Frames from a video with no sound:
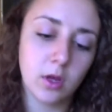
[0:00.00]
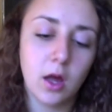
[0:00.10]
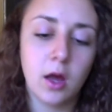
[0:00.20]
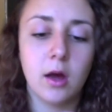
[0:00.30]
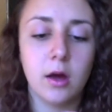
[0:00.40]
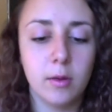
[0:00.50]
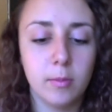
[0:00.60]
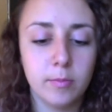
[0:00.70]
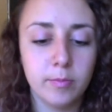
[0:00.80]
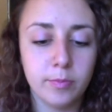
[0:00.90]

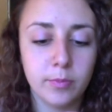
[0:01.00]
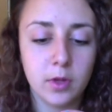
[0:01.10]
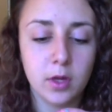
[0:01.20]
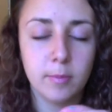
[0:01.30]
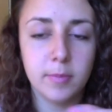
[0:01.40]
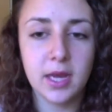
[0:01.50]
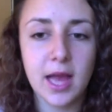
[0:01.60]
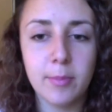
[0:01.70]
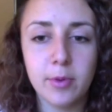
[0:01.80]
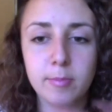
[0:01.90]
Um, Big
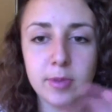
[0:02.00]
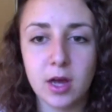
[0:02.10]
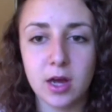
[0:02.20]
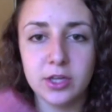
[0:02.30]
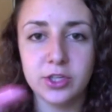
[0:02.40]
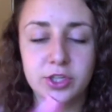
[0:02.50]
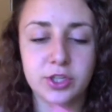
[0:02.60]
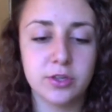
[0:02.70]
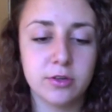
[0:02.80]
Apple Blush.